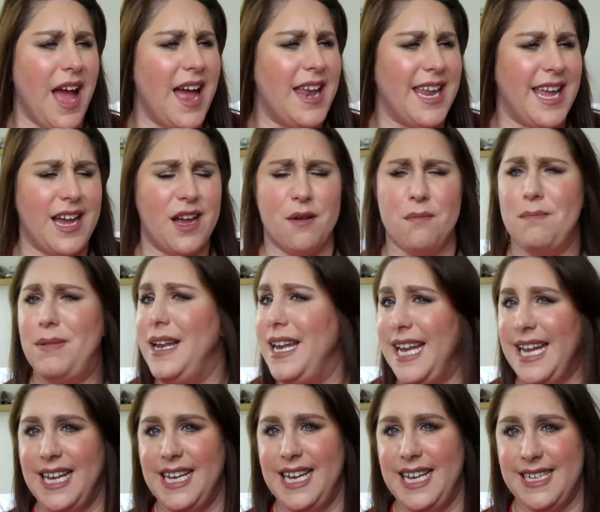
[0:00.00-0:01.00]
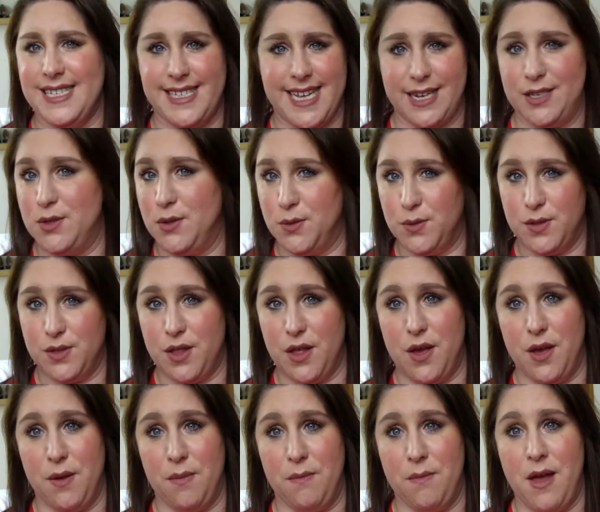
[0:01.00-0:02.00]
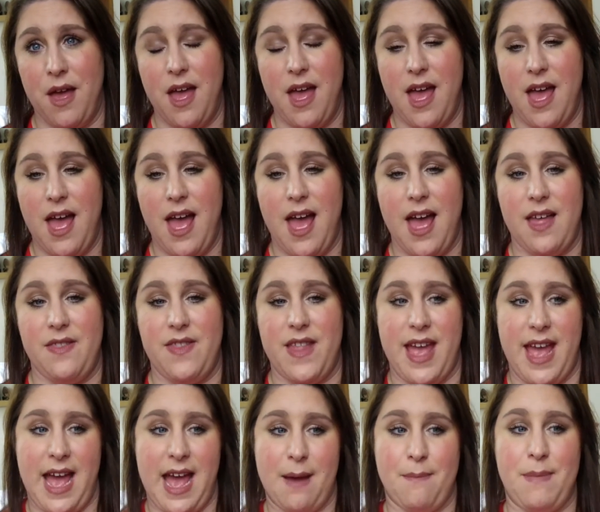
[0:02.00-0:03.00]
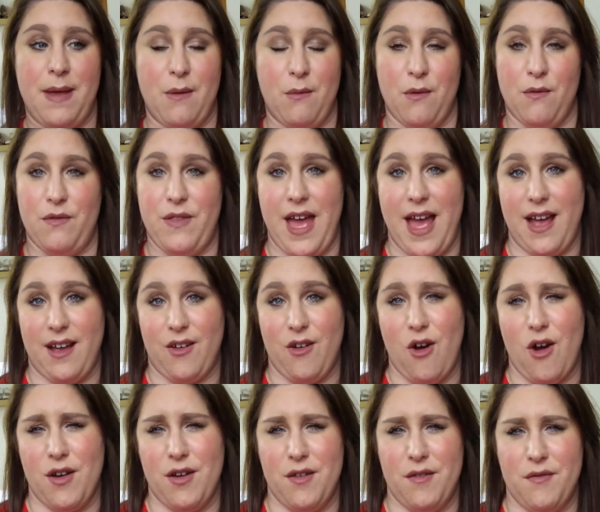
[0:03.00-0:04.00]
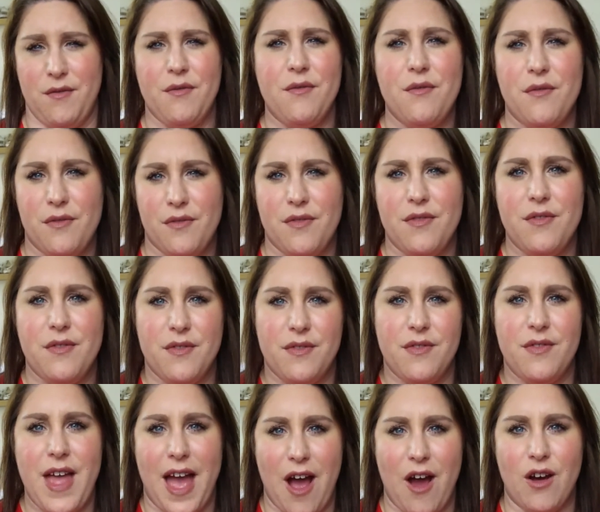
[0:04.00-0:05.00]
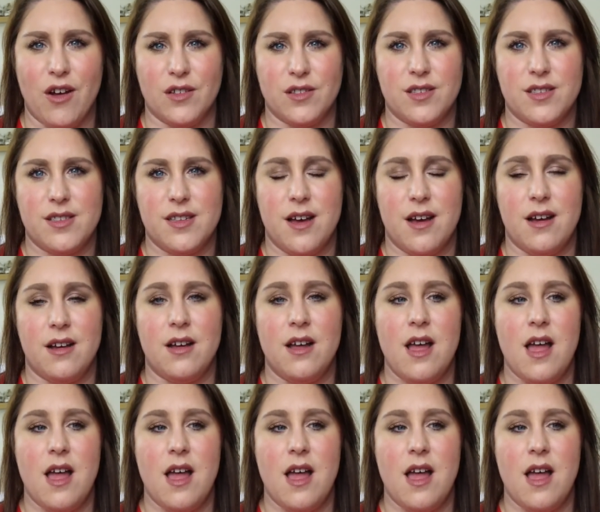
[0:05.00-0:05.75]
and it completely settles them and they're happy with that kind of that answer